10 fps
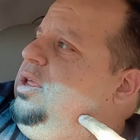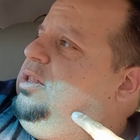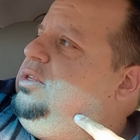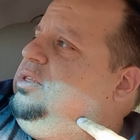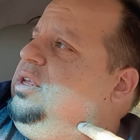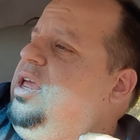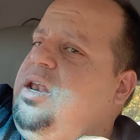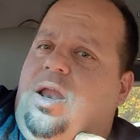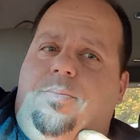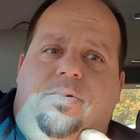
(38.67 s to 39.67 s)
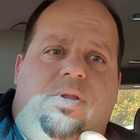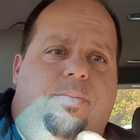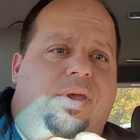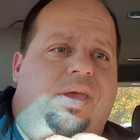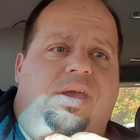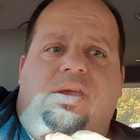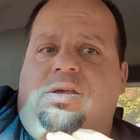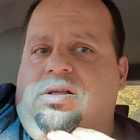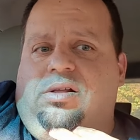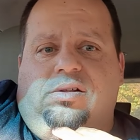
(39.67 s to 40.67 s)
It's getting up to be
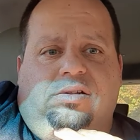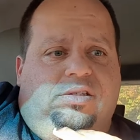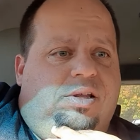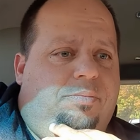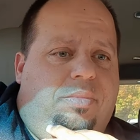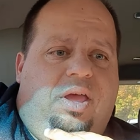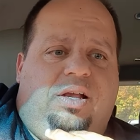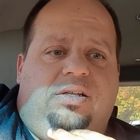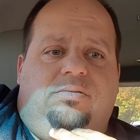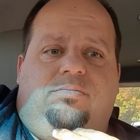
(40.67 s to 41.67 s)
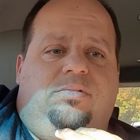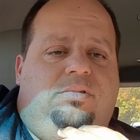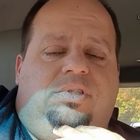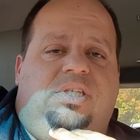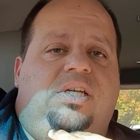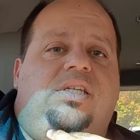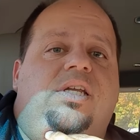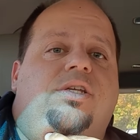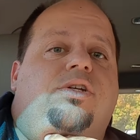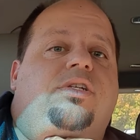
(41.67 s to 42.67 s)
something like
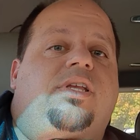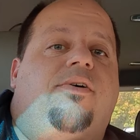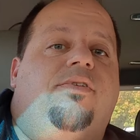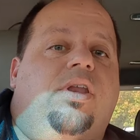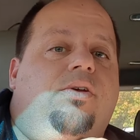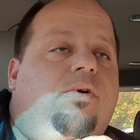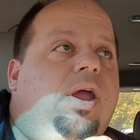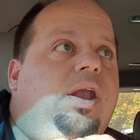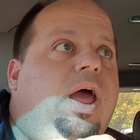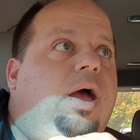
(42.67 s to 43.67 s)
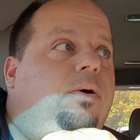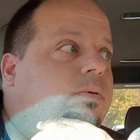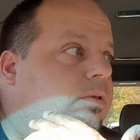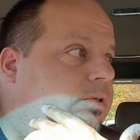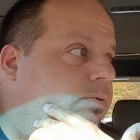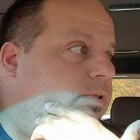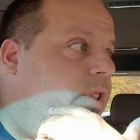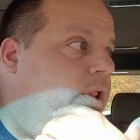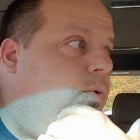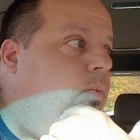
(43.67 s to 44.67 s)
60s or 70 right now, so it's a
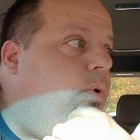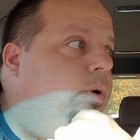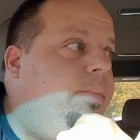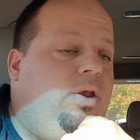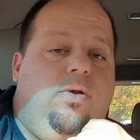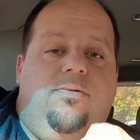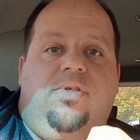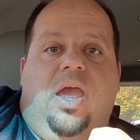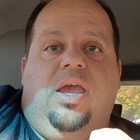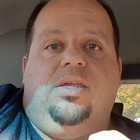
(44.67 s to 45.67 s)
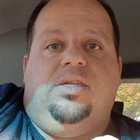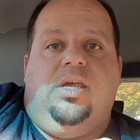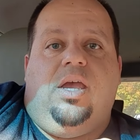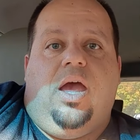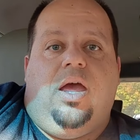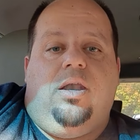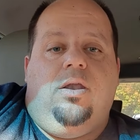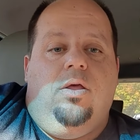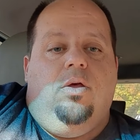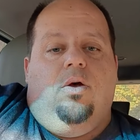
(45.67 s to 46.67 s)
little warm. I do have the AC on.
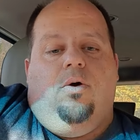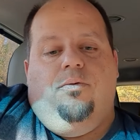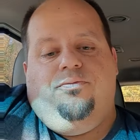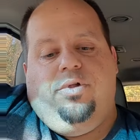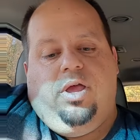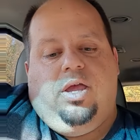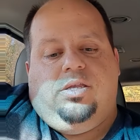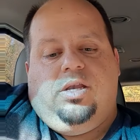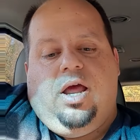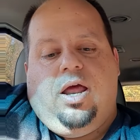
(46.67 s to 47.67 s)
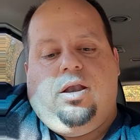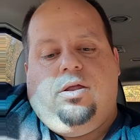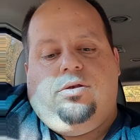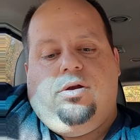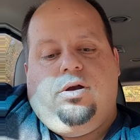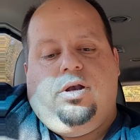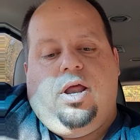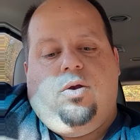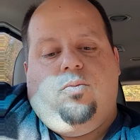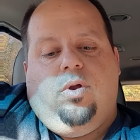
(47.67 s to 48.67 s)
Hopefully, it's not. I'll turn it
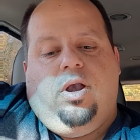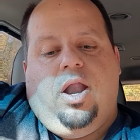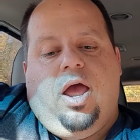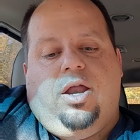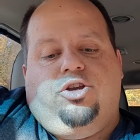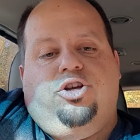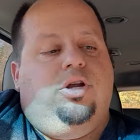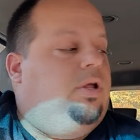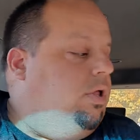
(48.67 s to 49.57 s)
down one notch.